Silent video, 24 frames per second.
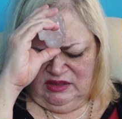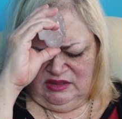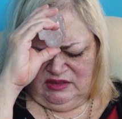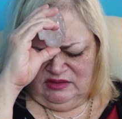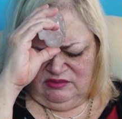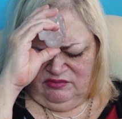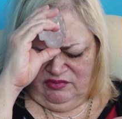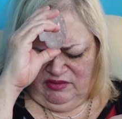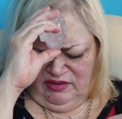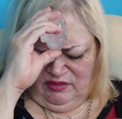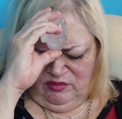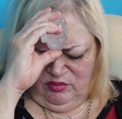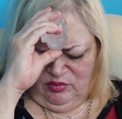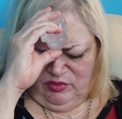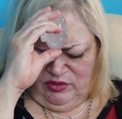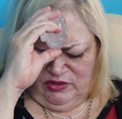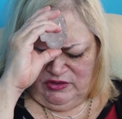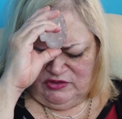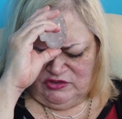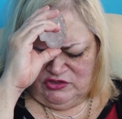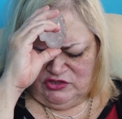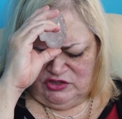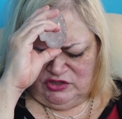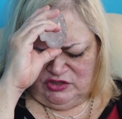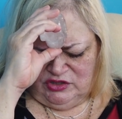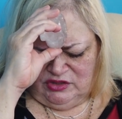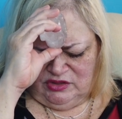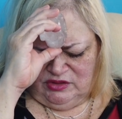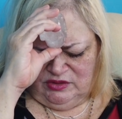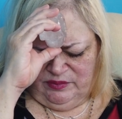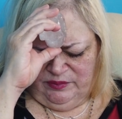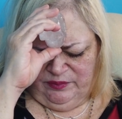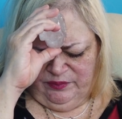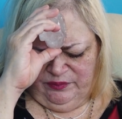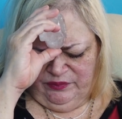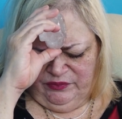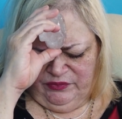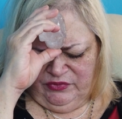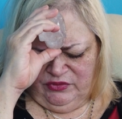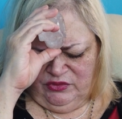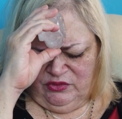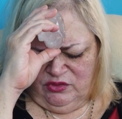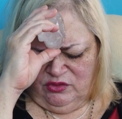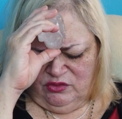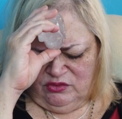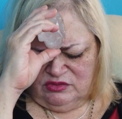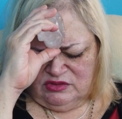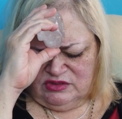vibration
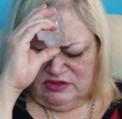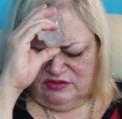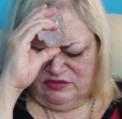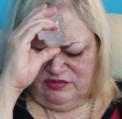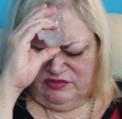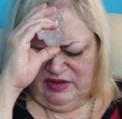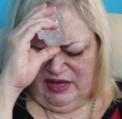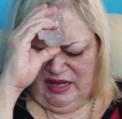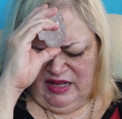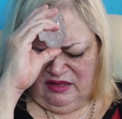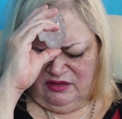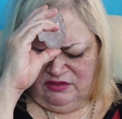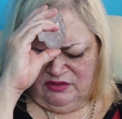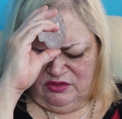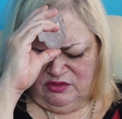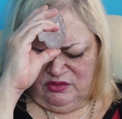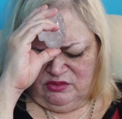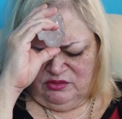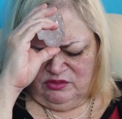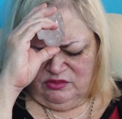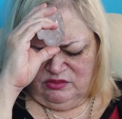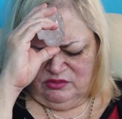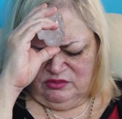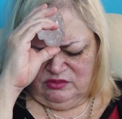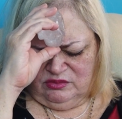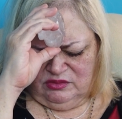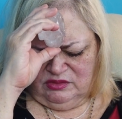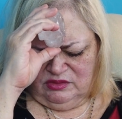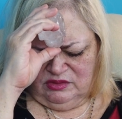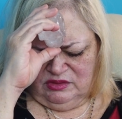knows the value